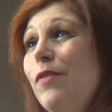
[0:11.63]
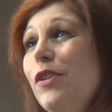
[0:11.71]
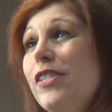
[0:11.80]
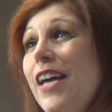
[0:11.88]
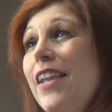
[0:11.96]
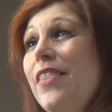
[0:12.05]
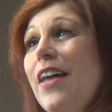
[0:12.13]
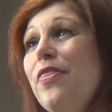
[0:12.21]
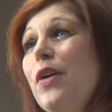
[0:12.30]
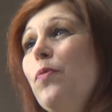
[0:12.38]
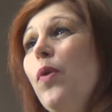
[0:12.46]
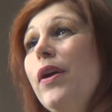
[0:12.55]
have decided
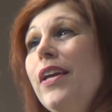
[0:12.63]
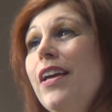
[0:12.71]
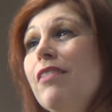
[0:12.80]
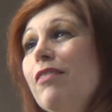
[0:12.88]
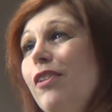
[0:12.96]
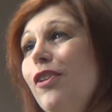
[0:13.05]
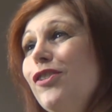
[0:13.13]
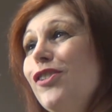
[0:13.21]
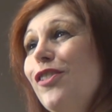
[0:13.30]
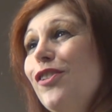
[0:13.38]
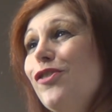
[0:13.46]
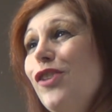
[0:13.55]
that they want to enlarge
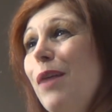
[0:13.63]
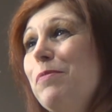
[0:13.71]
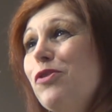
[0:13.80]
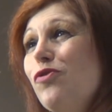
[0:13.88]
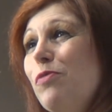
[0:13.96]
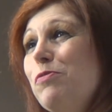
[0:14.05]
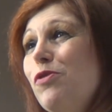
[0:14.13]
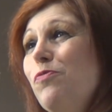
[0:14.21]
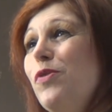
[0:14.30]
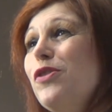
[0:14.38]
in their job description,